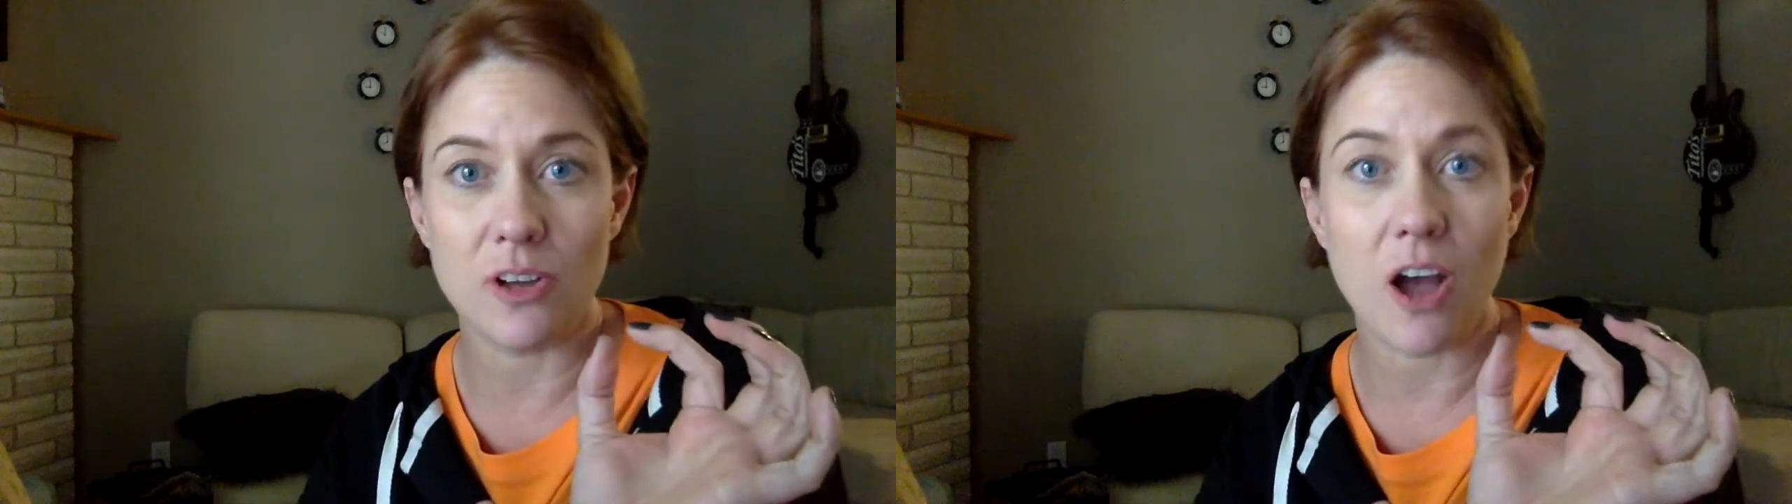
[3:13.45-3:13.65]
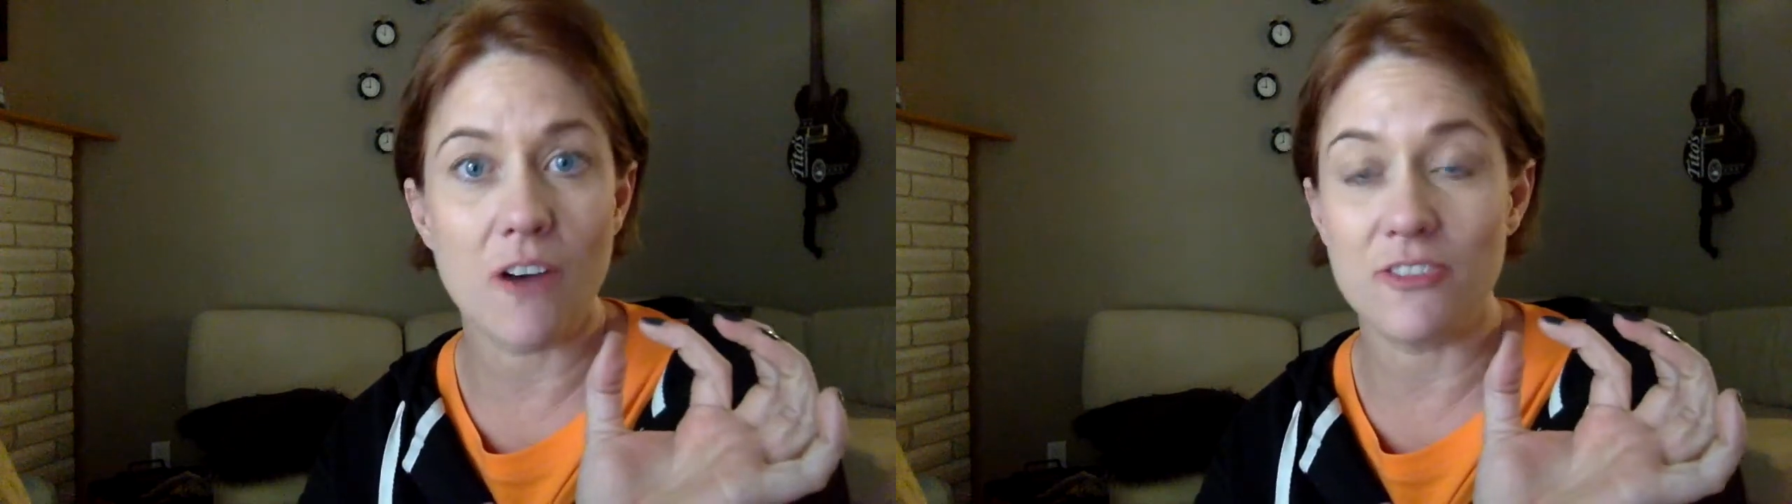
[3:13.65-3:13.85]

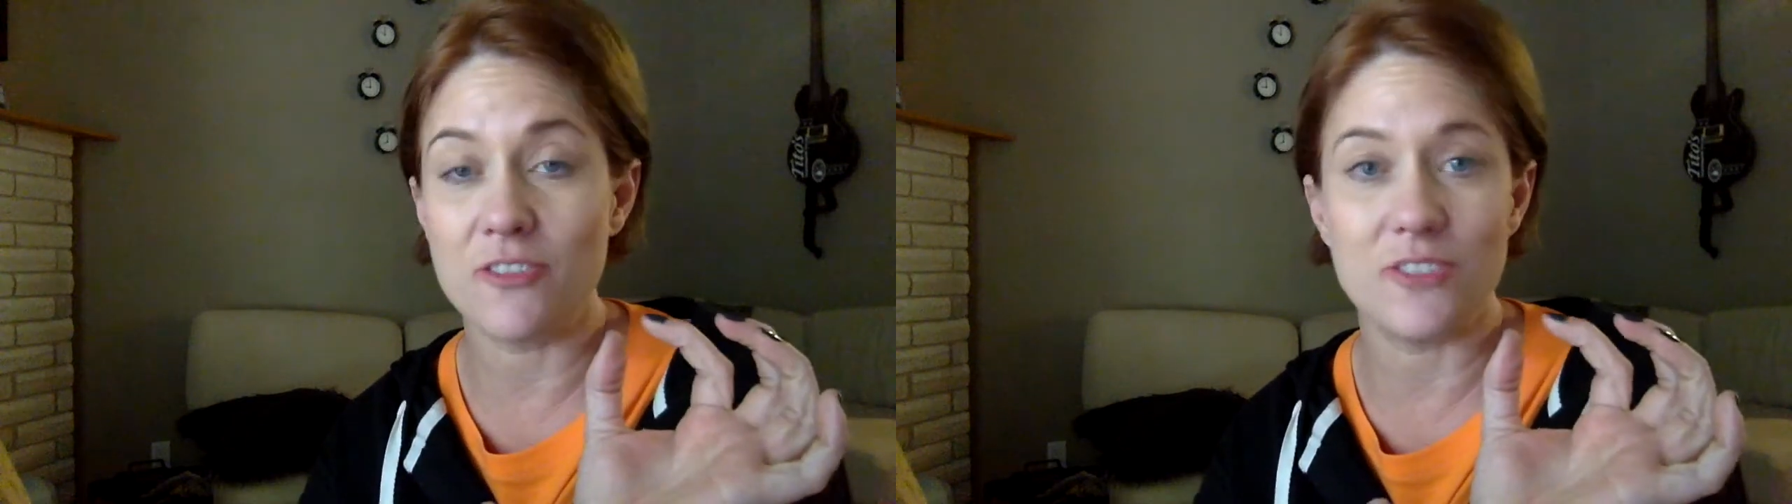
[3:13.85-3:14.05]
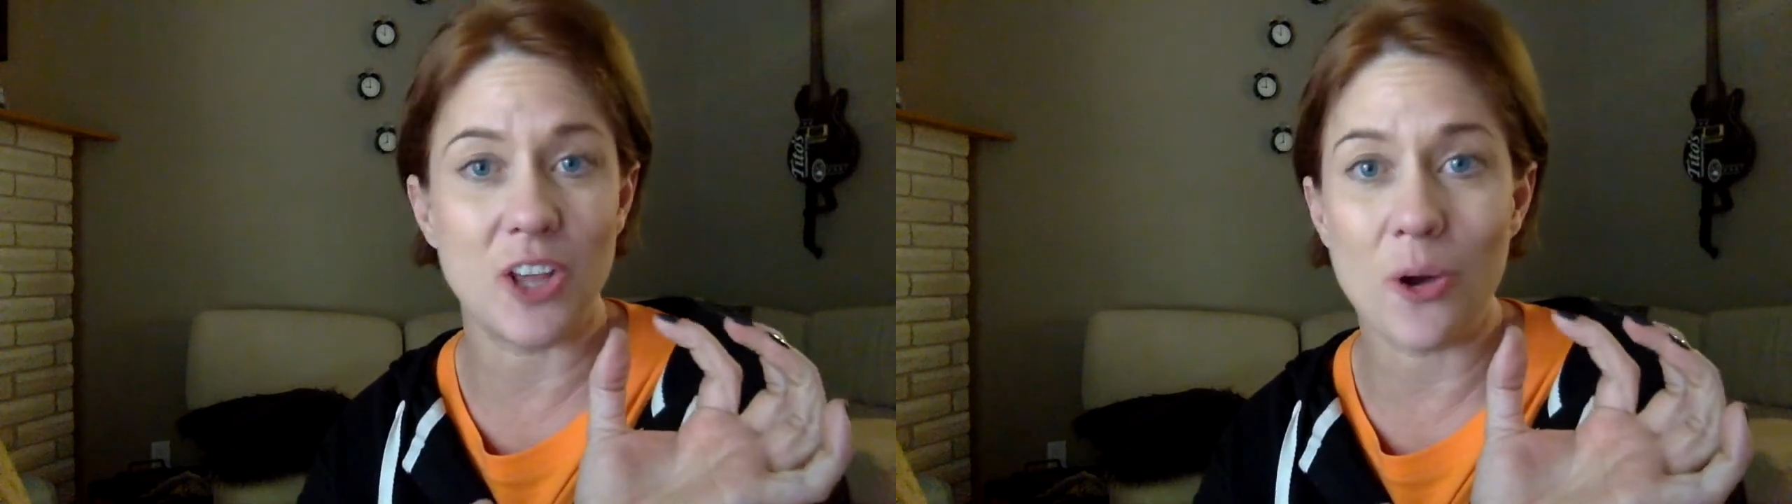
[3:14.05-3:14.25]
off
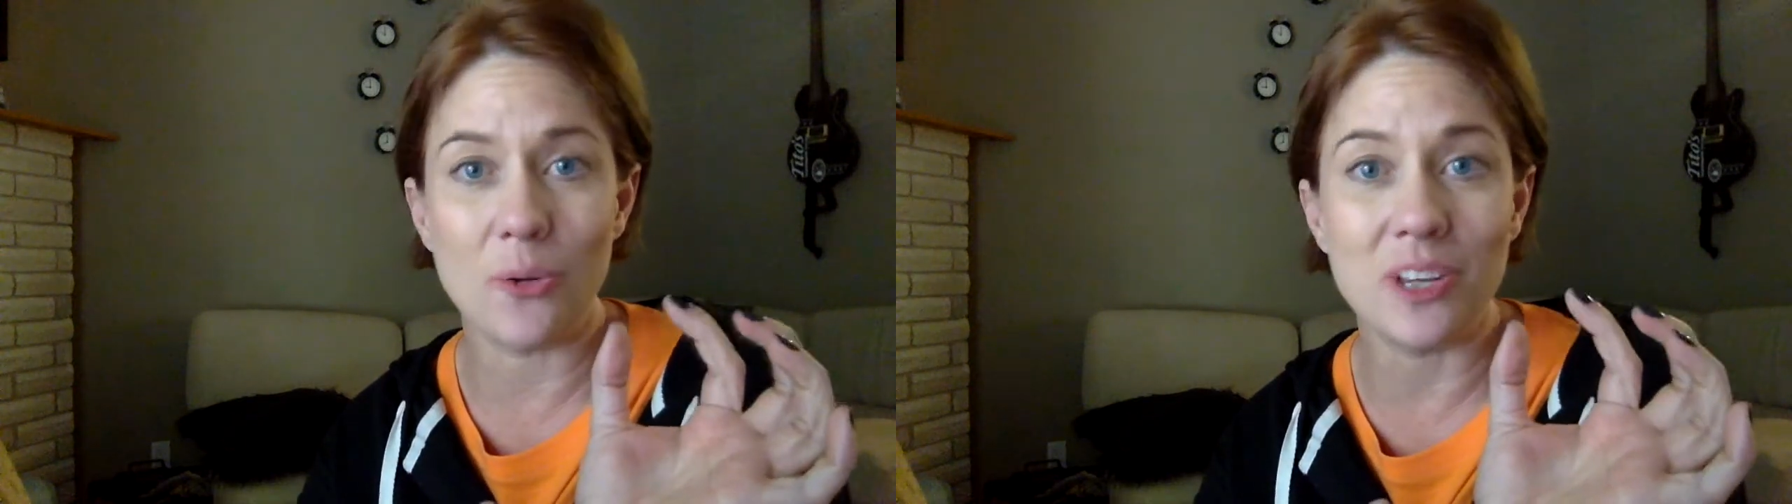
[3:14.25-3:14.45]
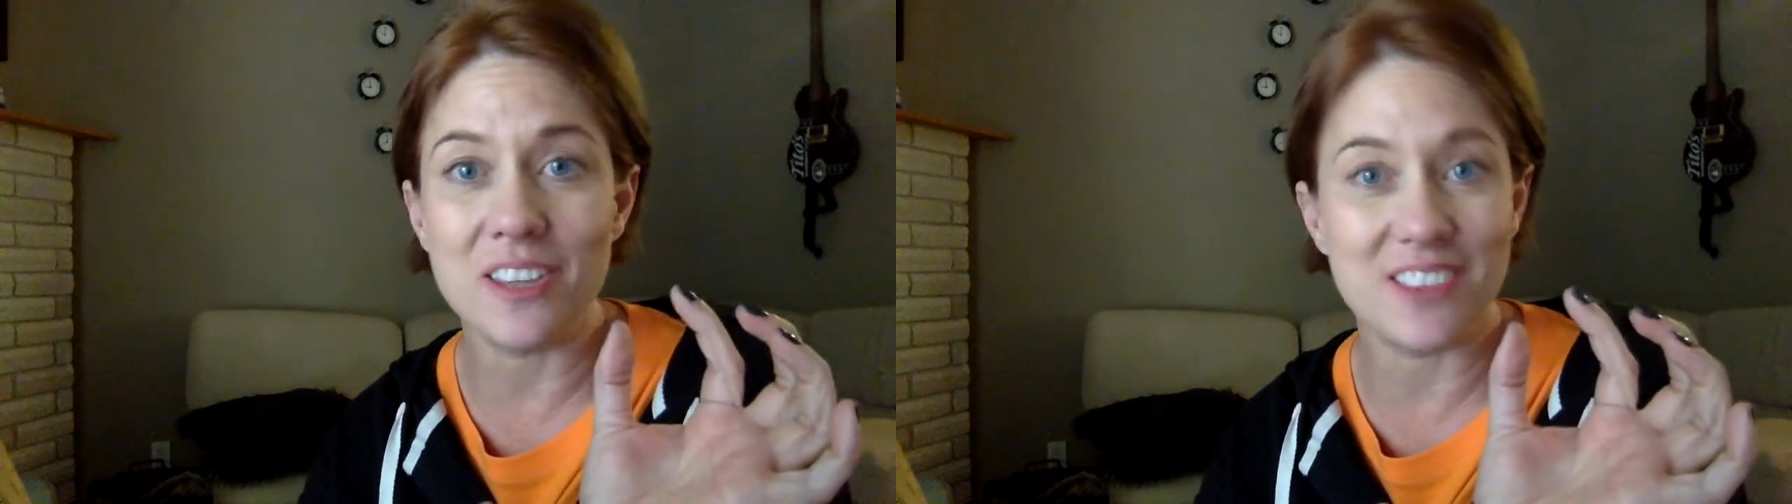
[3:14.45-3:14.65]
of the
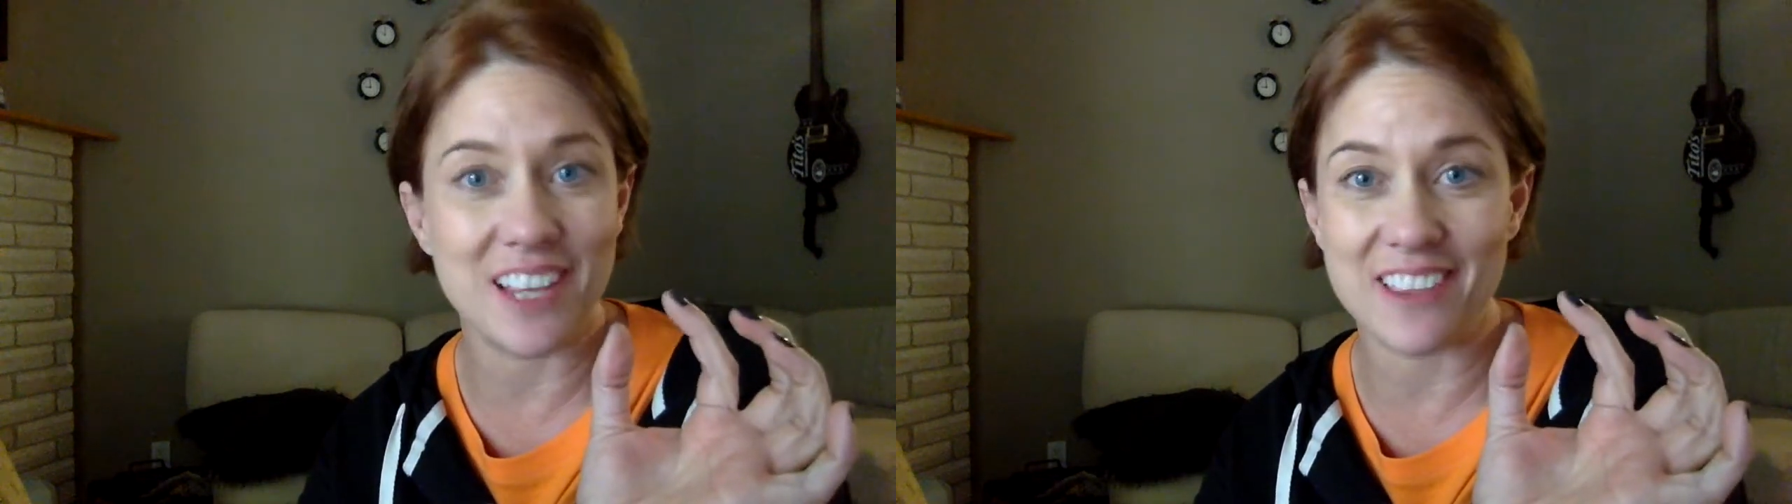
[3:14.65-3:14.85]
only thing